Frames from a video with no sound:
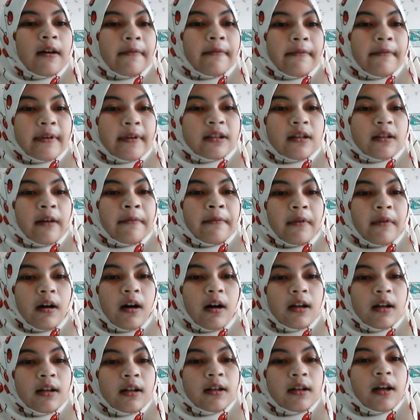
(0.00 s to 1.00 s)
First of
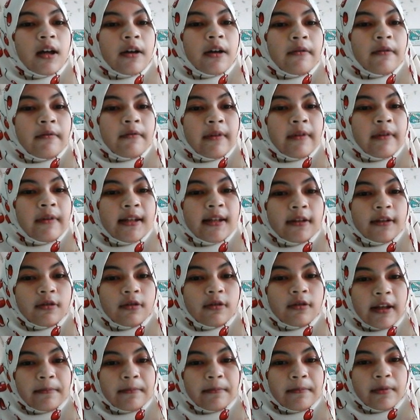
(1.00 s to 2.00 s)
all, we need to
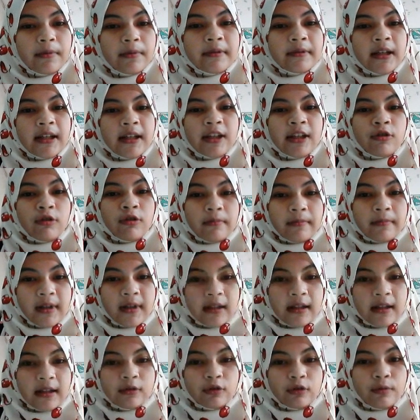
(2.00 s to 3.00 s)
improve the
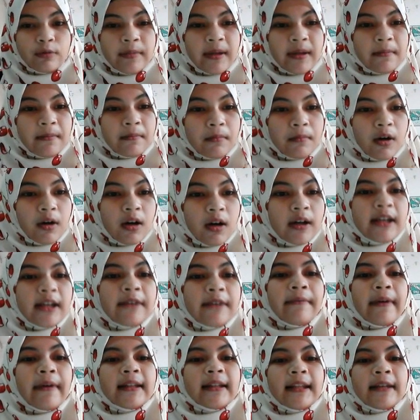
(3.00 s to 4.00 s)
equipment to be more
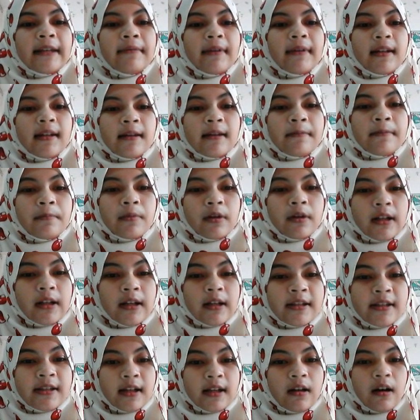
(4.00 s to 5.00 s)
effective in the
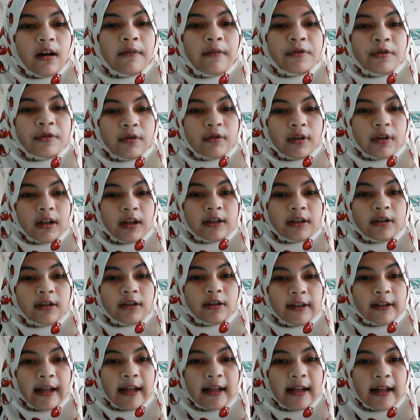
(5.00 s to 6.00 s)
production of sugar
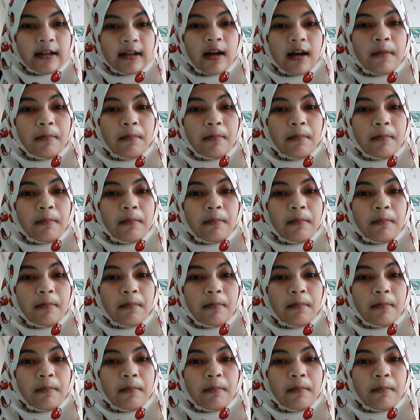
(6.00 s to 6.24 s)
so that